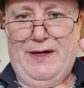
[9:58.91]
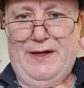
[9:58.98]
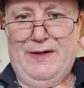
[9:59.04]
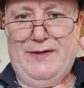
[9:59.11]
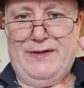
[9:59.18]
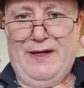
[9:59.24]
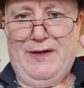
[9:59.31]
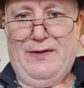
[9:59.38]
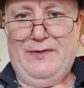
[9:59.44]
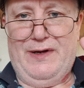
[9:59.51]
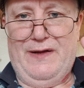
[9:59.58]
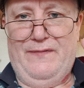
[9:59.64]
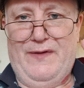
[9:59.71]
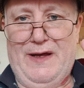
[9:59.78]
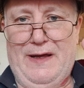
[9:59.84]
Can see it
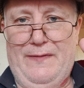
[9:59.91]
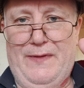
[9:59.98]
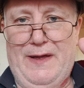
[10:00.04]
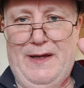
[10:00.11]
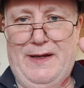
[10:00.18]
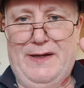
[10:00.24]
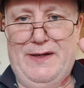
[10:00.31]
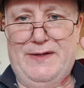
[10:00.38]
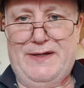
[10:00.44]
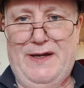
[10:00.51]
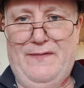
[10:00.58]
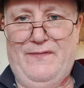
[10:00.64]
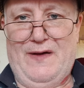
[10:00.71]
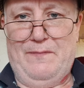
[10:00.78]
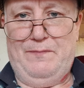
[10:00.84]
graveyard there. Can you see
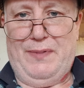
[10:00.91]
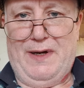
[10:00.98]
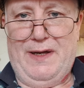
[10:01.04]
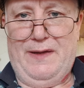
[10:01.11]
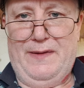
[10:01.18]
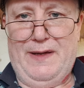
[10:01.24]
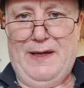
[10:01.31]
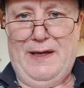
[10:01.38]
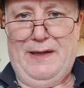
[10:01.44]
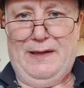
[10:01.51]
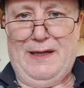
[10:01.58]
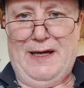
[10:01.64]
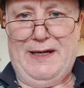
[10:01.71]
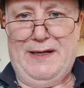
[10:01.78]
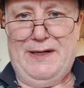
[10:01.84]
a vampire there?
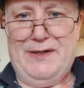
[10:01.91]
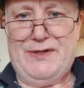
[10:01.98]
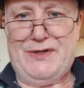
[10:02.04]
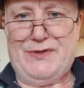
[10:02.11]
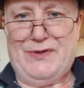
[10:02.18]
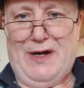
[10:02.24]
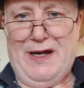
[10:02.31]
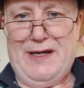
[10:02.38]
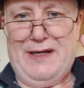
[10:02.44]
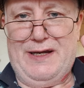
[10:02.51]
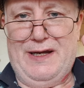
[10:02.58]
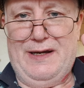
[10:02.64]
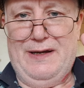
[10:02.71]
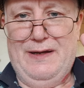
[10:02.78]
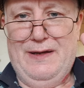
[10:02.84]
Lightning striking.